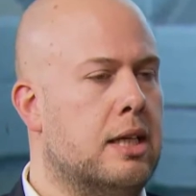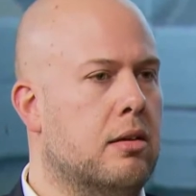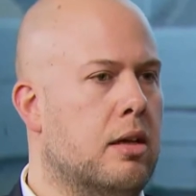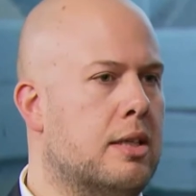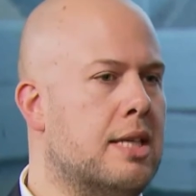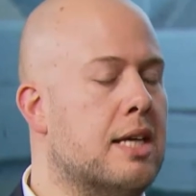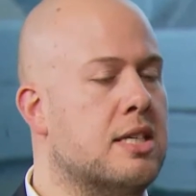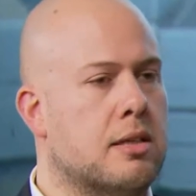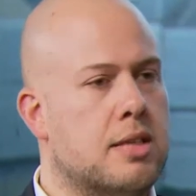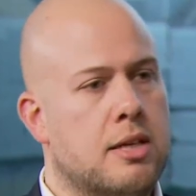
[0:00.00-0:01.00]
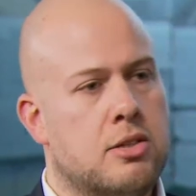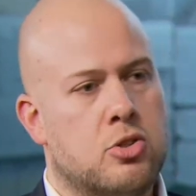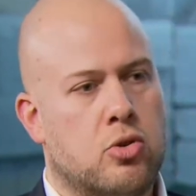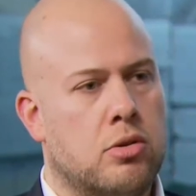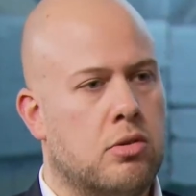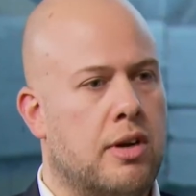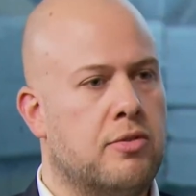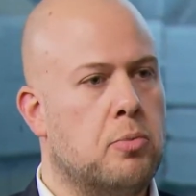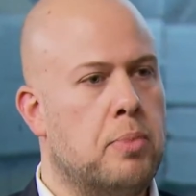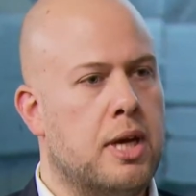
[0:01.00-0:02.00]
uh, tax exempt, so you don't
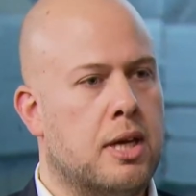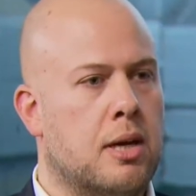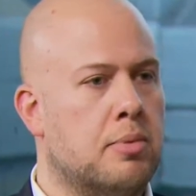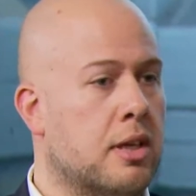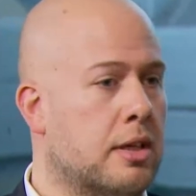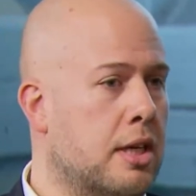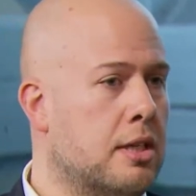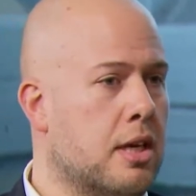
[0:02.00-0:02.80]
have to pay capital gain